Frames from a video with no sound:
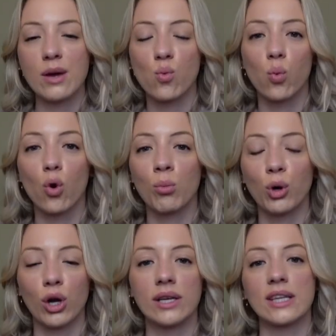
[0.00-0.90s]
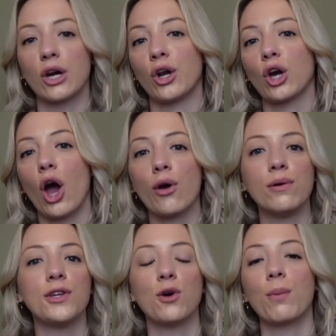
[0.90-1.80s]
warm colours that are going to
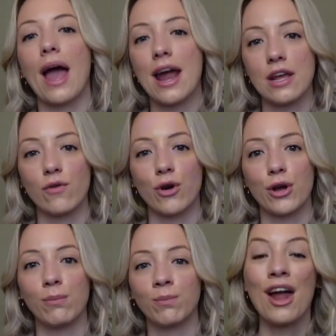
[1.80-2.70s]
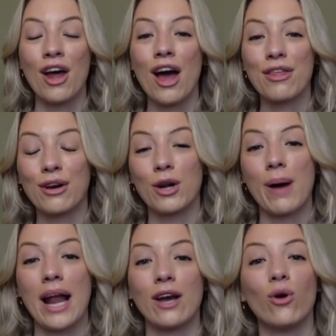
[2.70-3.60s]
cozy up any room. An earthy colour
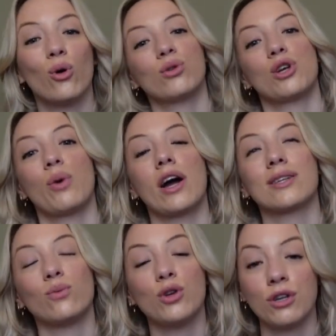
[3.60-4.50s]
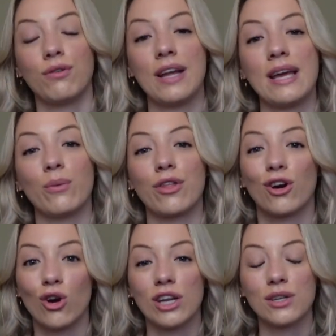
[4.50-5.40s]
palette also works wonderfully with the
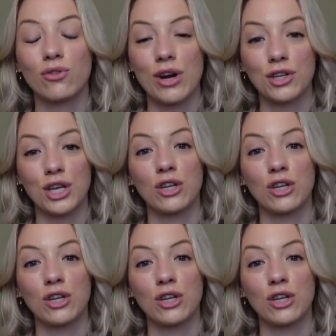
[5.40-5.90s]
colour drenching